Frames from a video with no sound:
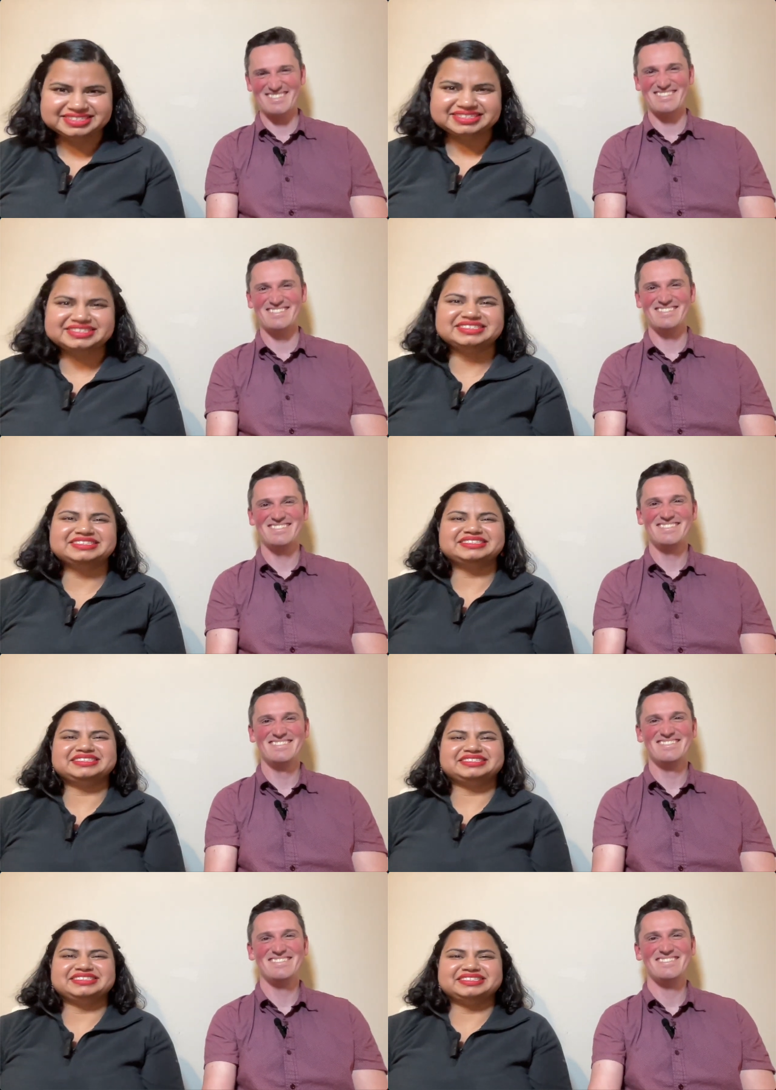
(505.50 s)

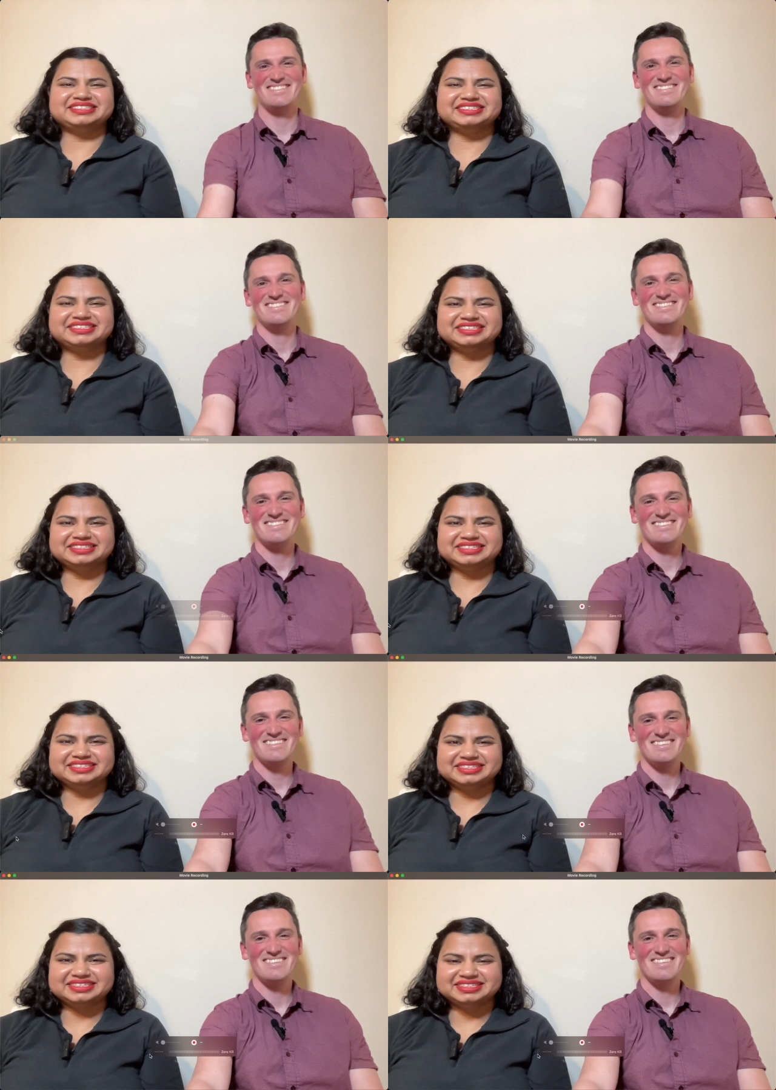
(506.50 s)

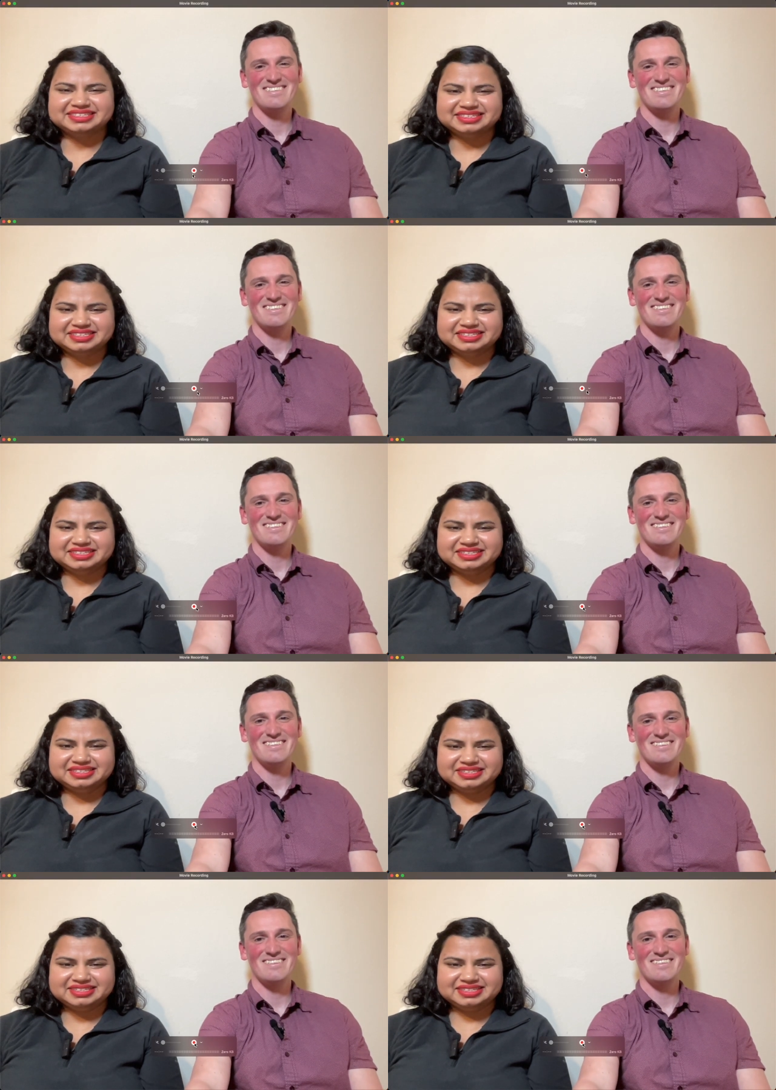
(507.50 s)

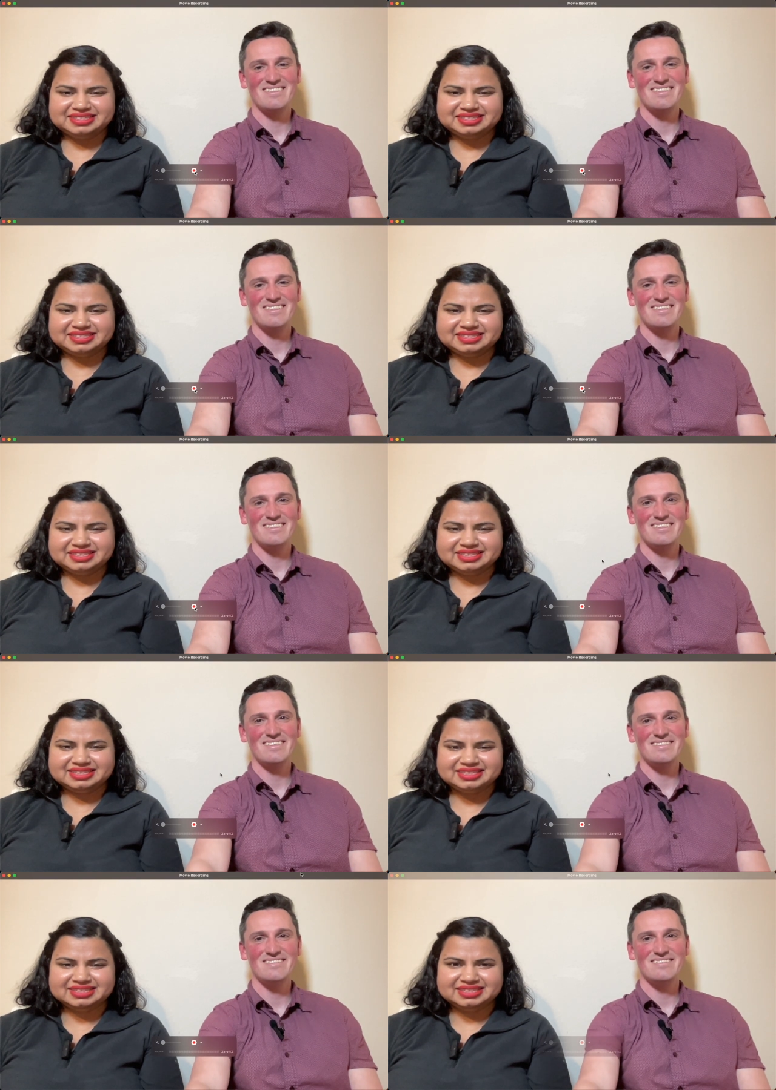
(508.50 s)

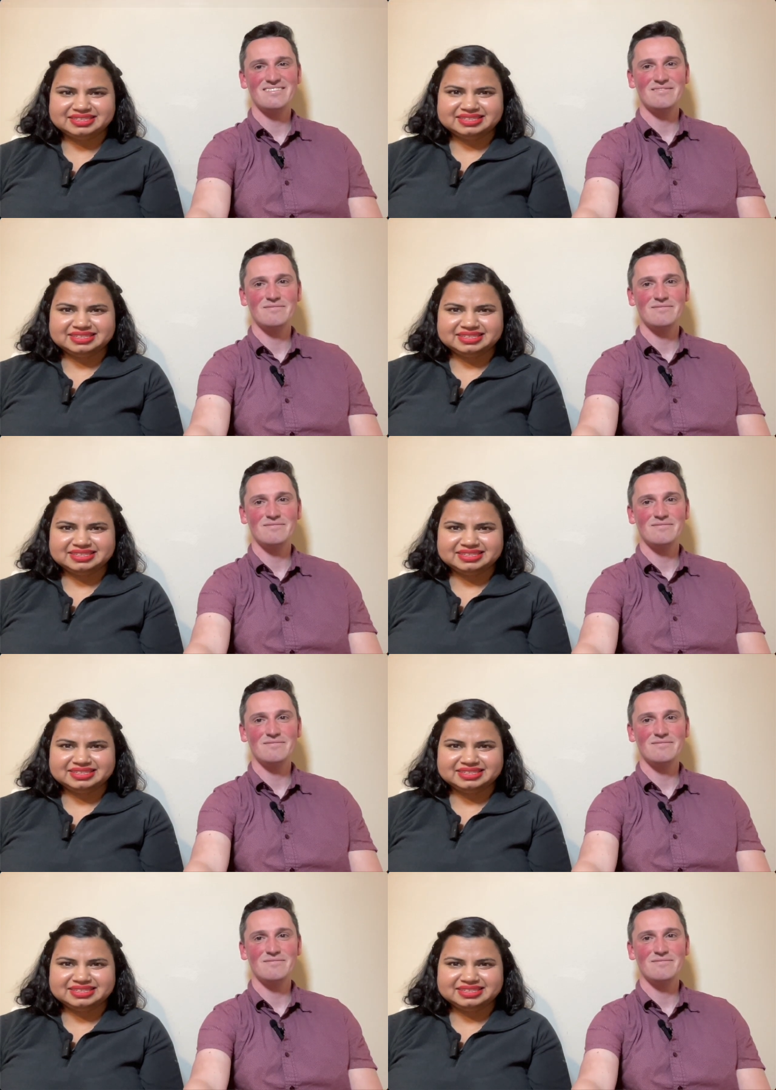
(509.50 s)
(silence)